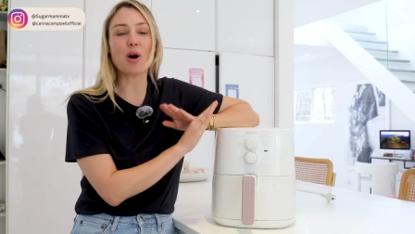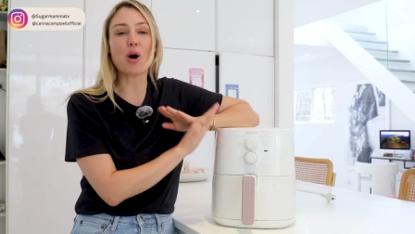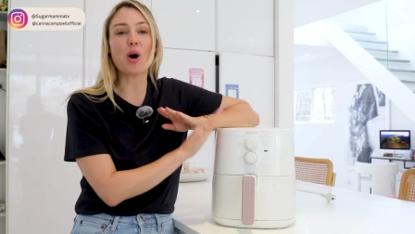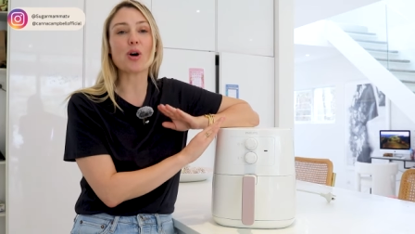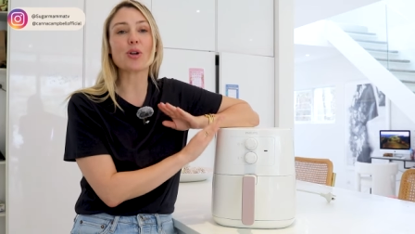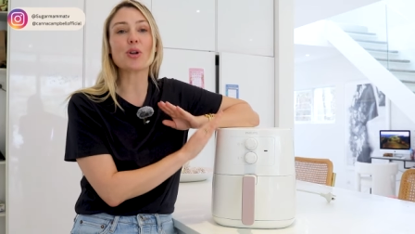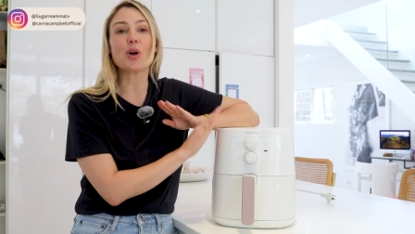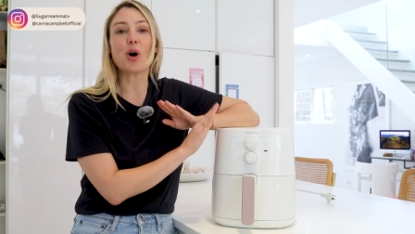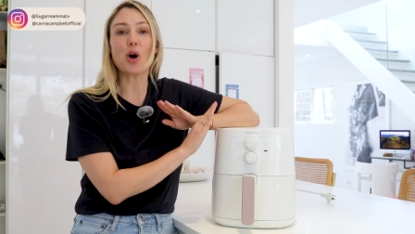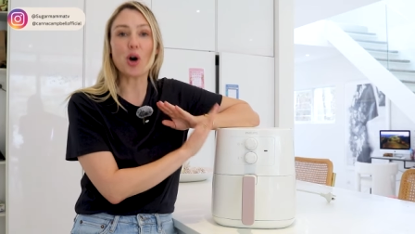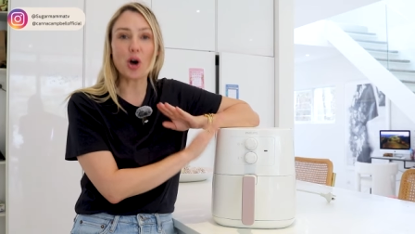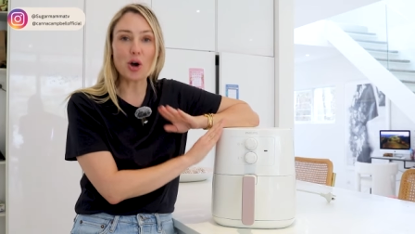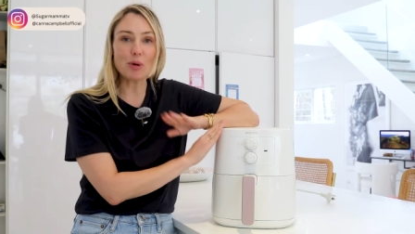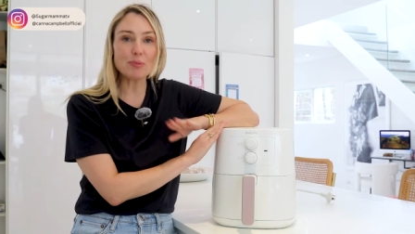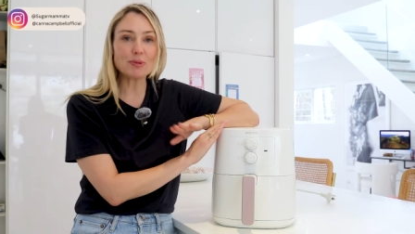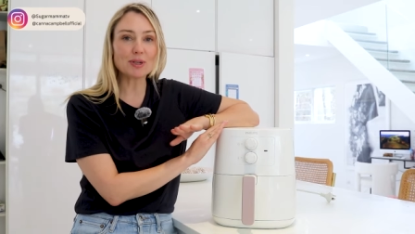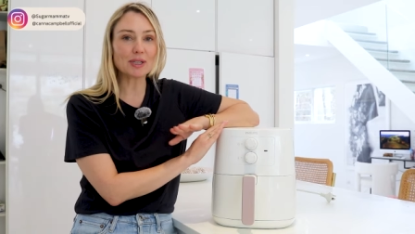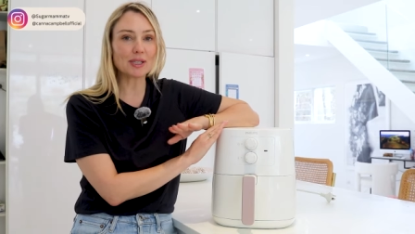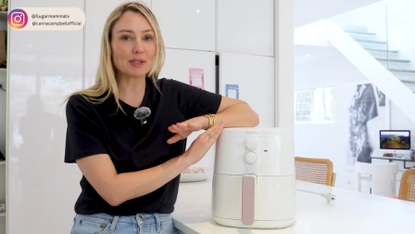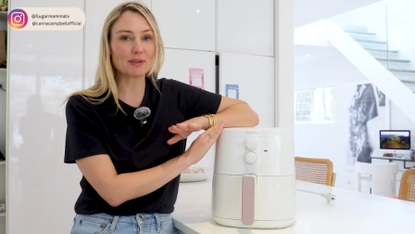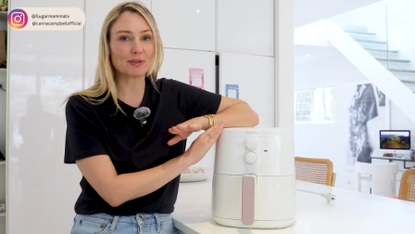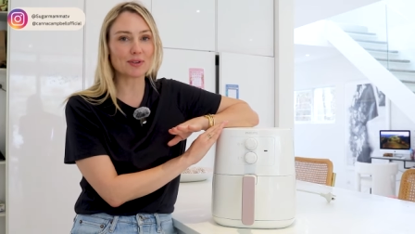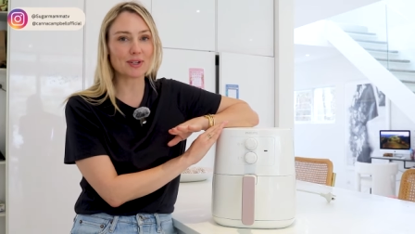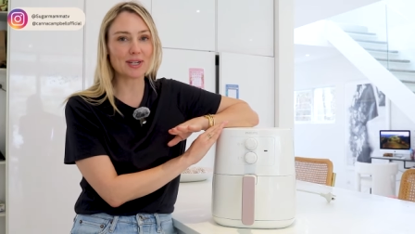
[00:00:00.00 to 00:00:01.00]
on home
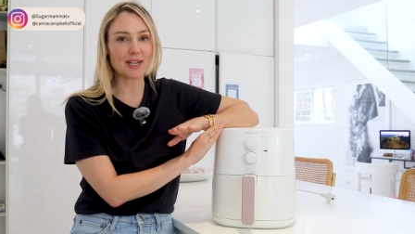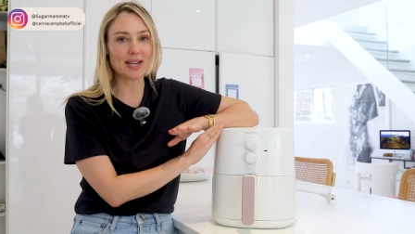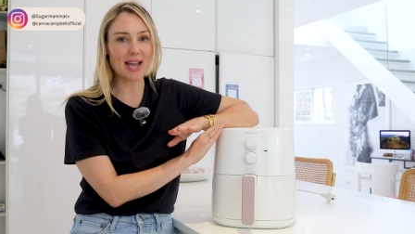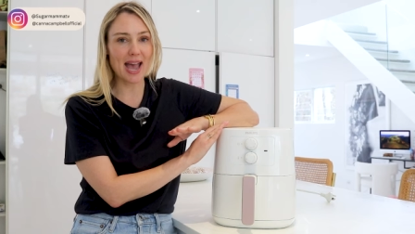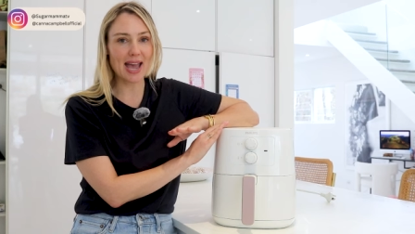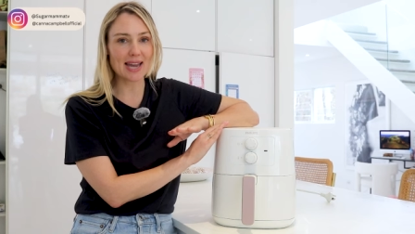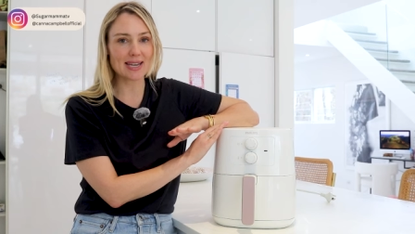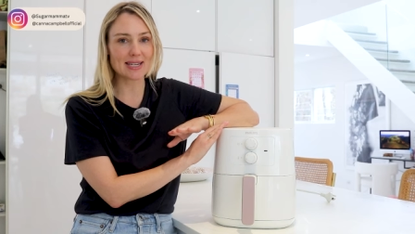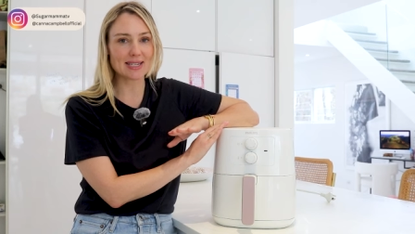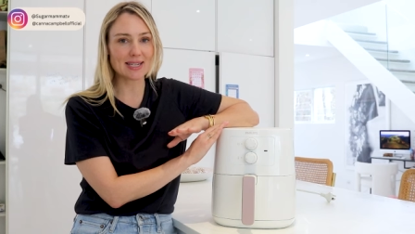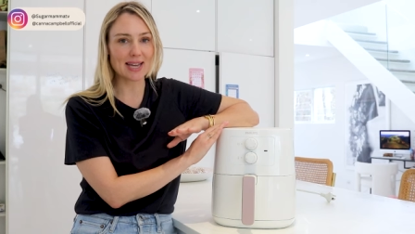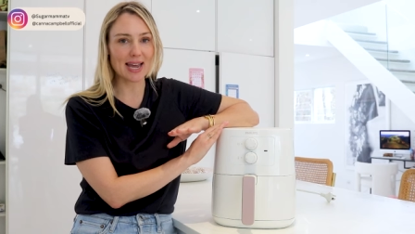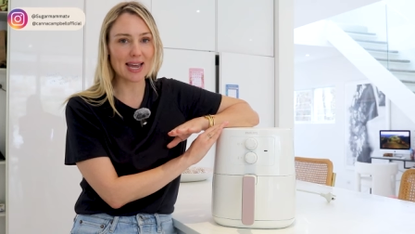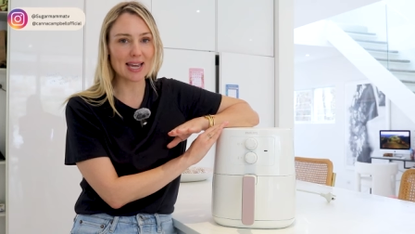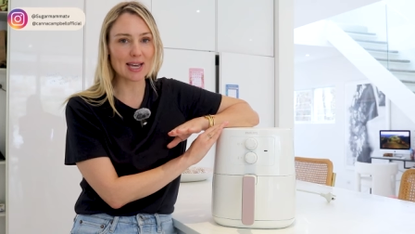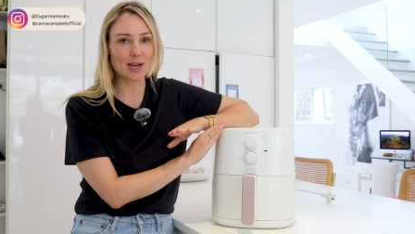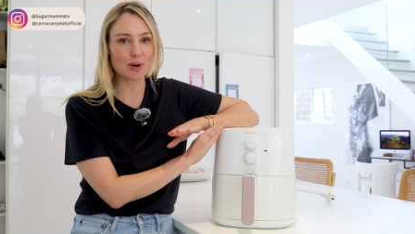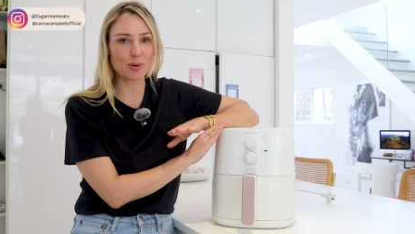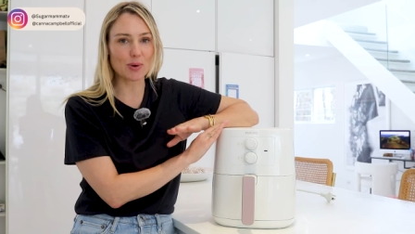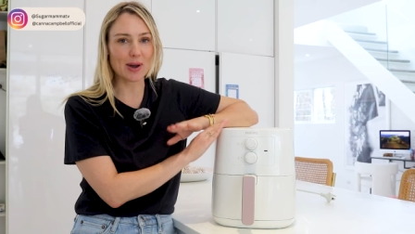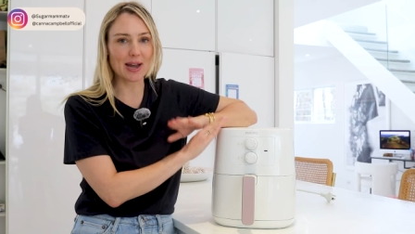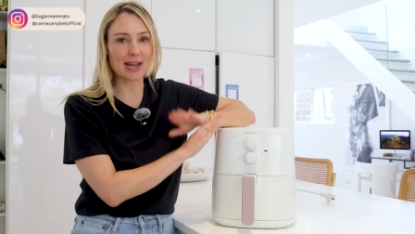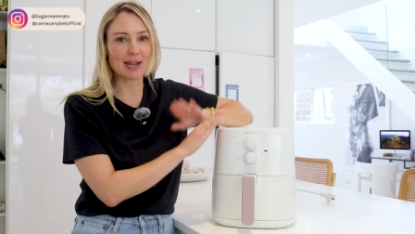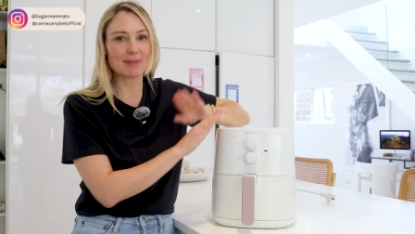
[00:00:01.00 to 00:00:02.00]
delivery and
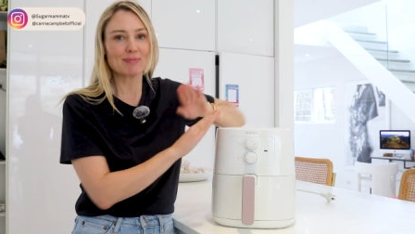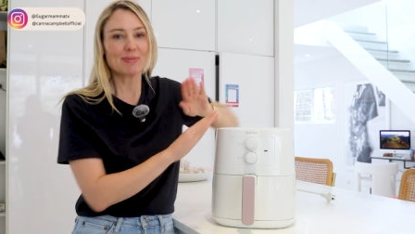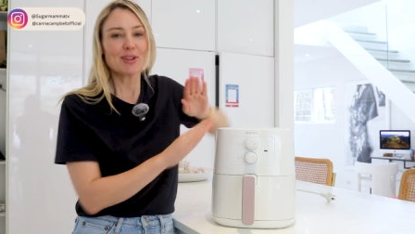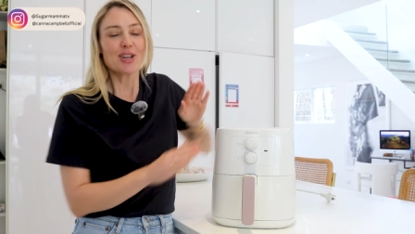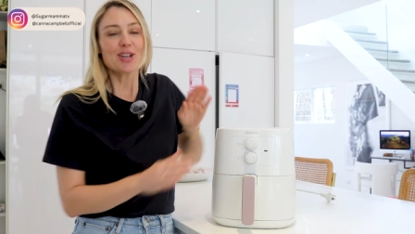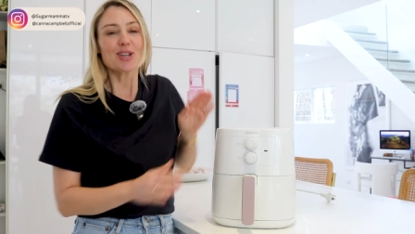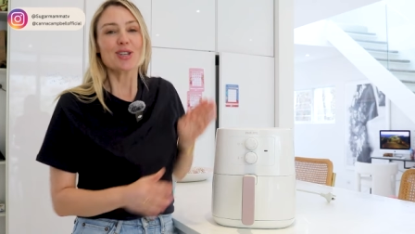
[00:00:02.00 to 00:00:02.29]
takeaway.